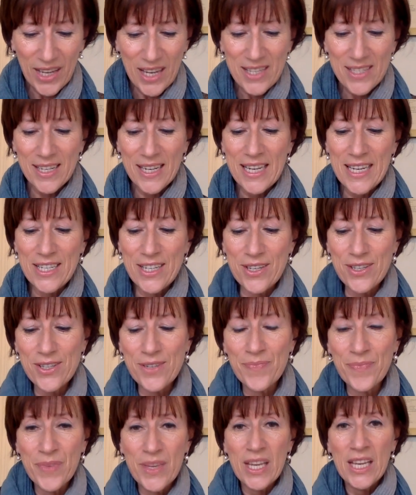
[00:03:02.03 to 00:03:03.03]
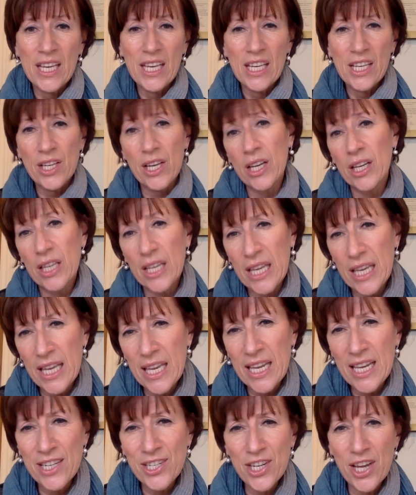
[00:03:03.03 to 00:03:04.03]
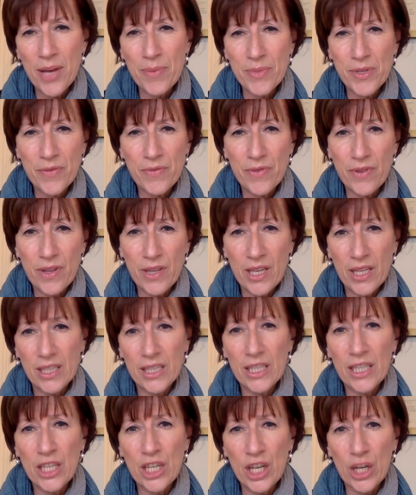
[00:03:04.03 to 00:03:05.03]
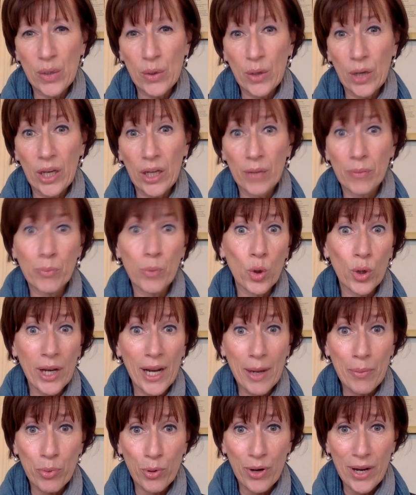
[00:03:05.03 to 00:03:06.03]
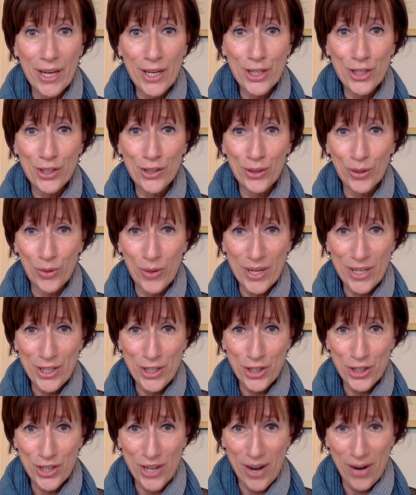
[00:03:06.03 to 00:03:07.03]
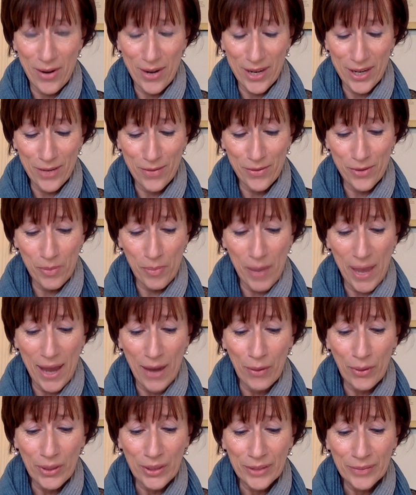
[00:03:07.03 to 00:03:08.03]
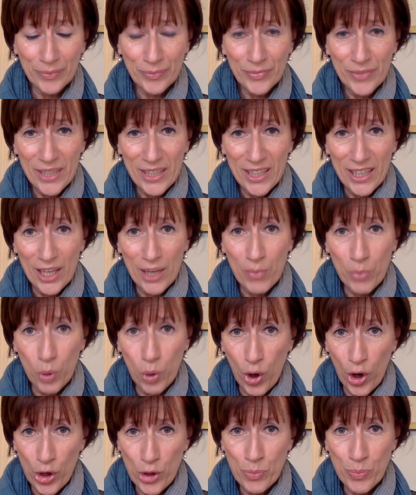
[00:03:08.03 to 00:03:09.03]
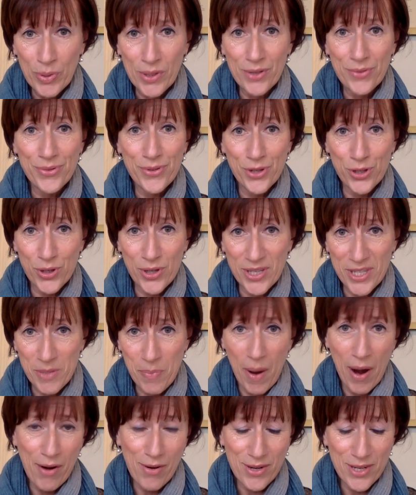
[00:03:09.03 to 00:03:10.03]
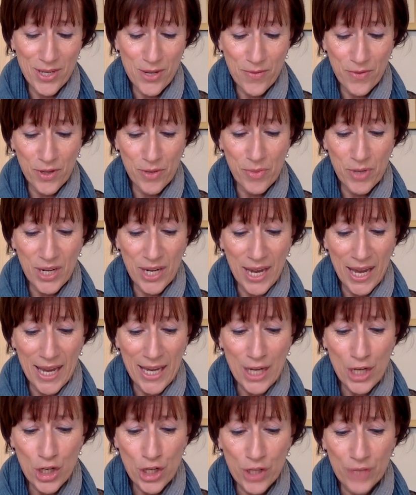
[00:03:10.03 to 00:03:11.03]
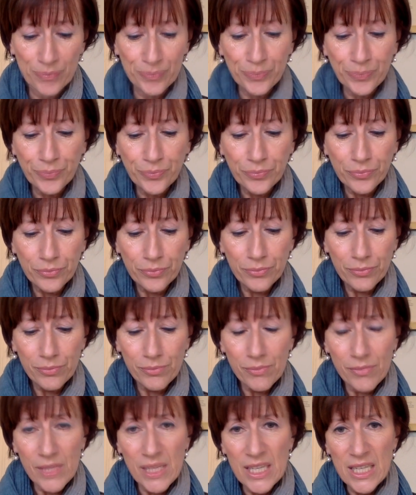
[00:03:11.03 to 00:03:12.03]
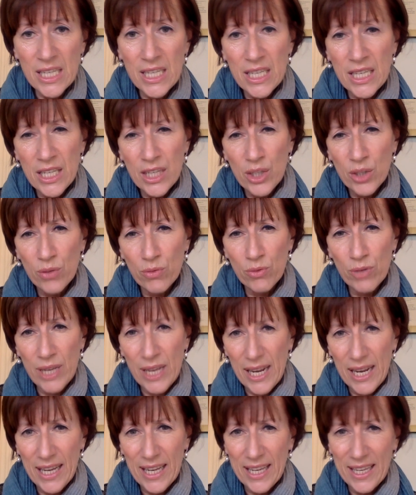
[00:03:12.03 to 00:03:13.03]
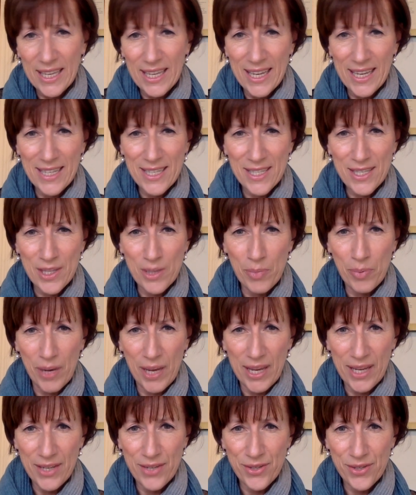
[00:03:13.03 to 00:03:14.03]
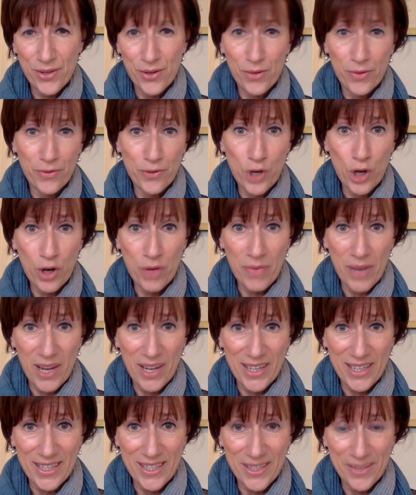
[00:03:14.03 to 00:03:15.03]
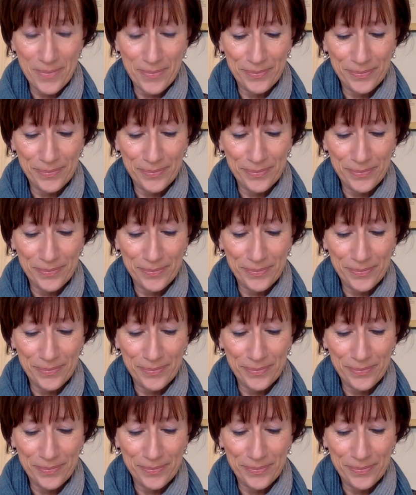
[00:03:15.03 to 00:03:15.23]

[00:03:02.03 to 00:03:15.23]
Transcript: as leaders, in terms of more collaboration, the greater sharing of the power, more openness and transparency of communication. Really, it's the place of no mind.